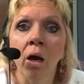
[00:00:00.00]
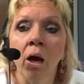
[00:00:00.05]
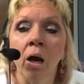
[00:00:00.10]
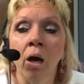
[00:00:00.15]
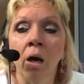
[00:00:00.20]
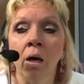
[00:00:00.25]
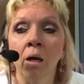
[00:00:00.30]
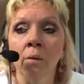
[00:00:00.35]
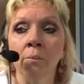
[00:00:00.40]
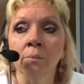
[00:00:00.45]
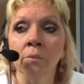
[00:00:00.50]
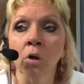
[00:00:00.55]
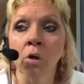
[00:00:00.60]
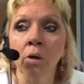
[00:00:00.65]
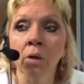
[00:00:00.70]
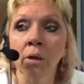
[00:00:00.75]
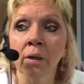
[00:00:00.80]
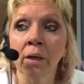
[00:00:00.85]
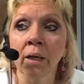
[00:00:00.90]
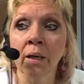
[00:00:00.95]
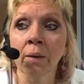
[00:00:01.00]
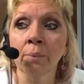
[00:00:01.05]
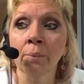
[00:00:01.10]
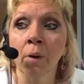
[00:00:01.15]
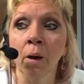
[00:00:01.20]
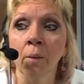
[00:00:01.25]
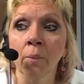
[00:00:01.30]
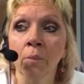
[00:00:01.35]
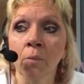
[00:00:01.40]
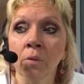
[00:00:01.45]
I'm going to keep
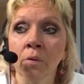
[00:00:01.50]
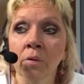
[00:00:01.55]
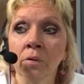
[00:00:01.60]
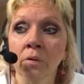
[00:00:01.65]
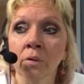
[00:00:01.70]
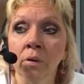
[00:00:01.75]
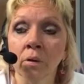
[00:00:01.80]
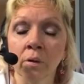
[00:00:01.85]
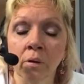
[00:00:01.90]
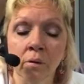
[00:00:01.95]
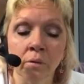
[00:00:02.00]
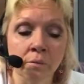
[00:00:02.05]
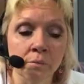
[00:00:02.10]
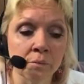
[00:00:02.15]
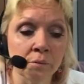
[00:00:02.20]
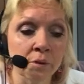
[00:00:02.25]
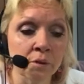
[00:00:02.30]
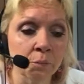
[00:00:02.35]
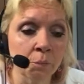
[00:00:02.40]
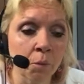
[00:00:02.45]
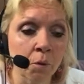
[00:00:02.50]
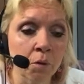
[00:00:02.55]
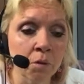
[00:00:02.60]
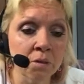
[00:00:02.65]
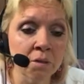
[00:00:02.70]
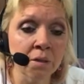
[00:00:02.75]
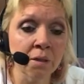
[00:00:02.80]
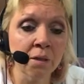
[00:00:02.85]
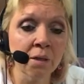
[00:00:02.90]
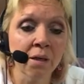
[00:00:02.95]
up with uh, this
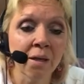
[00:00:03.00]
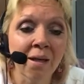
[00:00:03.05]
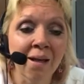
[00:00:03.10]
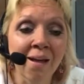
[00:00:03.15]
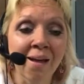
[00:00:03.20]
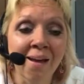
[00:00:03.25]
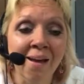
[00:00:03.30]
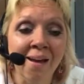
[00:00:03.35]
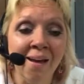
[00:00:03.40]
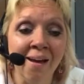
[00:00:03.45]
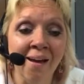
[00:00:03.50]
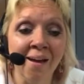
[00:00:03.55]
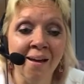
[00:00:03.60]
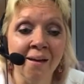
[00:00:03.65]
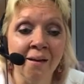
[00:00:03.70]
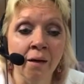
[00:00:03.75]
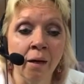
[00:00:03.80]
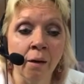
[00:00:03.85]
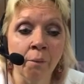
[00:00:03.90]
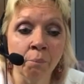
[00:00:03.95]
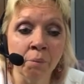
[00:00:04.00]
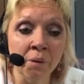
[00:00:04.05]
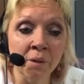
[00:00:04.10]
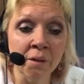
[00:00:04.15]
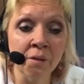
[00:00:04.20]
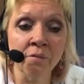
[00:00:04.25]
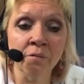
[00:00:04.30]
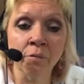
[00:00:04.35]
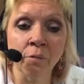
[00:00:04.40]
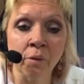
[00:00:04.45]
person and I
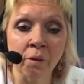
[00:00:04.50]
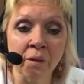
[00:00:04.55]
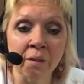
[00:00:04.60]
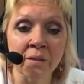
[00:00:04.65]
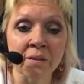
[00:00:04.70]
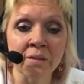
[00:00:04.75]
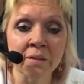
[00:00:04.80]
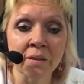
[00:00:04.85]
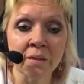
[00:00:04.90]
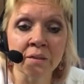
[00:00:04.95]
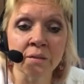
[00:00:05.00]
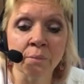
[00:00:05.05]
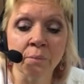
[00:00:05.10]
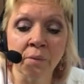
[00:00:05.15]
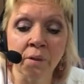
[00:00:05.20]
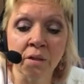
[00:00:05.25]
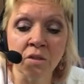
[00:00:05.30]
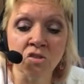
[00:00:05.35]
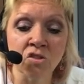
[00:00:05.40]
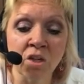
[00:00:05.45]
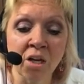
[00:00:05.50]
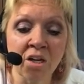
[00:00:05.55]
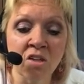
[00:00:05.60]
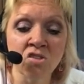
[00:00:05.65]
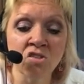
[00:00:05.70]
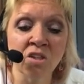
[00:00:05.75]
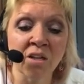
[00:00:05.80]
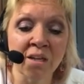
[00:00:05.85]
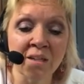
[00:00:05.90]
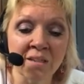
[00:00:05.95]
believe we're going to see some things
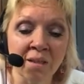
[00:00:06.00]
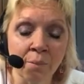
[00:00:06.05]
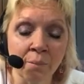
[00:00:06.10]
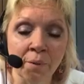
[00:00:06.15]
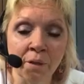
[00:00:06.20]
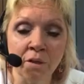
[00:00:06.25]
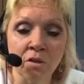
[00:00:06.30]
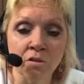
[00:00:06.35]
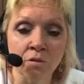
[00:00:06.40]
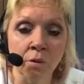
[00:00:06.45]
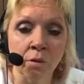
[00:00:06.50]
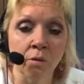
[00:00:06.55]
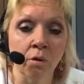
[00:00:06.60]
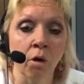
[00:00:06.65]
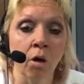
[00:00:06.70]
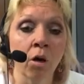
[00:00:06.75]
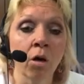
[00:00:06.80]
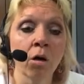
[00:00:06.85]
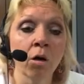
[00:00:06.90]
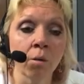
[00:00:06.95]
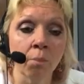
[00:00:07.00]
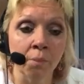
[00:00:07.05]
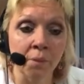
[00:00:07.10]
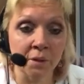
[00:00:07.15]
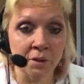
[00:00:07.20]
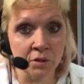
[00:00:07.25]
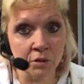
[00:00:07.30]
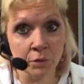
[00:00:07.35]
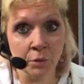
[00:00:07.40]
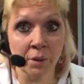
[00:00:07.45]
changing as I'm ministering to her, I'm
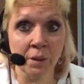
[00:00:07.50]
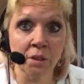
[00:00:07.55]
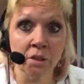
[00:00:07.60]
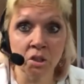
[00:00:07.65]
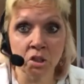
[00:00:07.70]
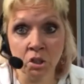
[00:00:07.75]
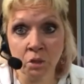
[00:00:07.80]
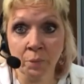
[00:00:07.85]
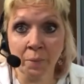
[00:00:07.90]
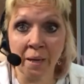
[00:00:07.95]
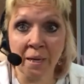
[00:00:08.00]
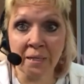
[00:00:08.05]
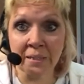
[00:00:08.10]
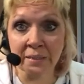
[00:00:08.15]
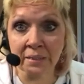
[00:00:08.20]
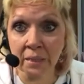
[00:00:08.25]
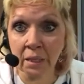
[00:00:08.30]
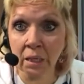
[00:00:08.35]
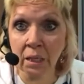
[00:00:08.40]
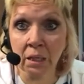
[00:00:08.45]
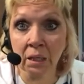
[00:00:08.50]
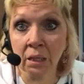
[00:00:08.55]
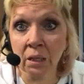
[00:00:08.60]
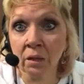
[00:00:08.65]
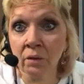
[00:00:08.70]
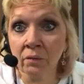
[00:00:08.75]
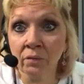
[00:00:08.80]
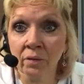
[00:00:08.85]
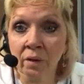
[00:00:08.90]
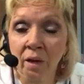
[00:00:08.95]
ministering to
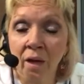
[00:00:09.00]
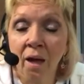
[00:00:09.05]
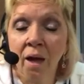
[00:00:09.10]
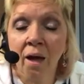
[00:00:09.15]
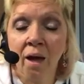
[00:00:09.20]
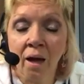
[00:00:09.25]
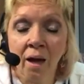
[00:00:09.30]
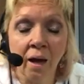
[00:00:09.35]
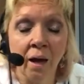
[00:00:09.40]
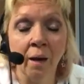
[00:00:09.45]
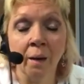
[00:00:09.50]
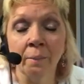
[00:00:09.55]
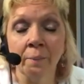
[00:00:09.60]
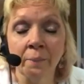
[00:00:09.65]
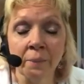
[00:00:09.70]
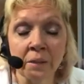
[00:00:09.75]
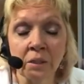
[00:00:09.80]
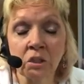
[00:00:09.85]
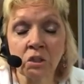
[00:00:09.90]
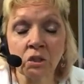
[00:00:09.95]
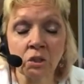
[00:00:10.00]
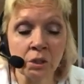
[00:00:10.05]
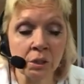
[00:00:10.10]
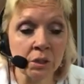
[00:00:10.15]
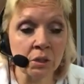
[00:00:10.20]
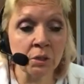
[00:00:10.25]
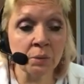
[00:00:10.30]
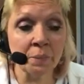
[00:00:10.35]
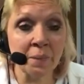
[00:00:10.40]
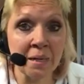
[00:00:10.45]
myself, I'm
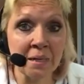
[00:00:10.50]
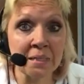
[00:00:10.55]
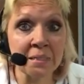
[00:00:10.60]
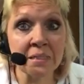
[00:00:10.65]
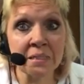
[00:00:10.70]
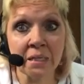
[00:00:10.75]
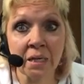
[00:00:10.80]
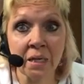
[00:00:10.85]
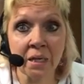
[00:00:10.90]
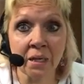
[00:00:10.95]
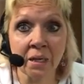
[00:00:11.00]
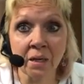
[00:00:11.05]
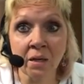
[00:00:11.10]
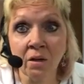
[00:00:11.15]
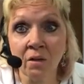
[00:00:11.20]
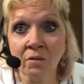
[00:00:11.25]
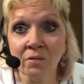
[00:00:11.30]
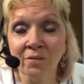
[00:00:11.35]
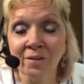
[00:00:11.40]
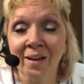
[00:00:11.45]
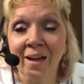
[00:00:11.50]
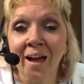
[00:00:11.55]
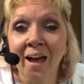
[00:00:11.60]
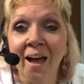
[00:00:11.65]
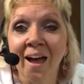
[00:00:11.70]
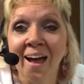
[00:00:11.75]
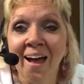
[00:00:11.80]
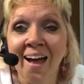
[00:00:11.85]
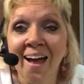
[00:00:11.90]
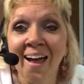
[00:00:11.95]
ministering to myself.
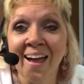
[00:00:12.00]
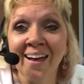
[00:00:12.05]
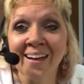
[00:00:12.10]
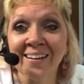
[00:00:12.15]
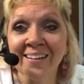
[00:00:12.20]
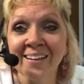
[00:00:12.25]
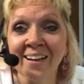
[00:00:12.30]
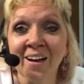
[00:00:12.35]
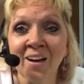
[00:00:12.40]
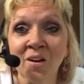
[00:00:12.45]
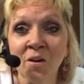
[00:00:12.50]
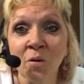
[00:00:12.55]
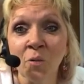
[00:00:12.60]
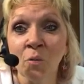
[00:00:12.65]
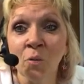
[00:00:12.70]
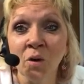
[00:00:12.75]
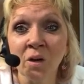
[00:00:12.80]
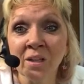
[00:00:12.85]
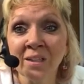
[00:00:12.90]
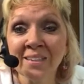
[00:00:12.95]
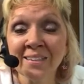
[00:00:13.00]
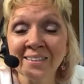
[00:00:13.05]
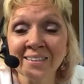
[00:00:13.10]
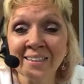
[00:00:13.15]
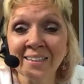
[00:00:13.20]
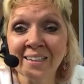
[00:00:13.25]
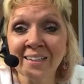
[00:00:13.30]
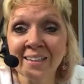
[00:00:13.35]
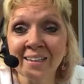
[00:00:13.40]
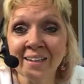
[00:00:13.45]
And we're going to
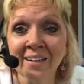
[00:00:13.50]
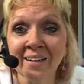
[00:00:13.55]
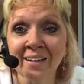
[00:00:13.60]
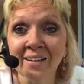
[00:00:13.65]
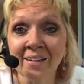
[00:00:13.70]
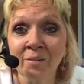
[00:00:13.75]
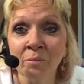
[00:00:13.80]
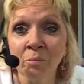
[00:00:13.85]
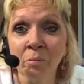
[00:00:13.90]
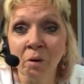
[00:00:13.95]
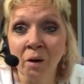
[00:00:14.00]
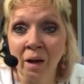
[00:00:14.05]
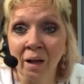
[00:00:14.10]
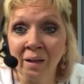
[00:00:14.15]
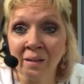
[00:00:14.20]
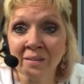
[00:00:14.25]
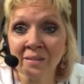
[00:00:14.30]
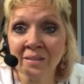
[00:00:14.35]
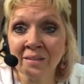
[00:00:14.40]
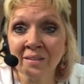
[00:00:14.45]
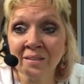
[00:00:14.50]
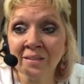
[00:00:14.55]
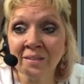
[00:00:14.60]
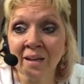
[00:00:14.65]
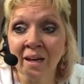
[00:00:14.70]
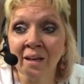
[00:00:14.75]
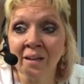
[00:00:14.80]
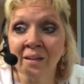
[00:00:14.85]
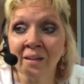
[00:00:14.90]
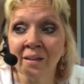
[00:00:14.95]
see paralysis
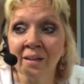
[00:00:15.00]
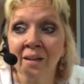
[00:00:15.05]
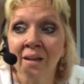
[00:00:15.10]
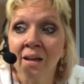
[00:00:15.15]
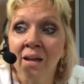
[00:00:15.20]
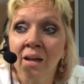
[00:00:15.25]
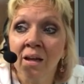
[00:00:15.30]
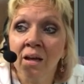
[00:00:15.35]
and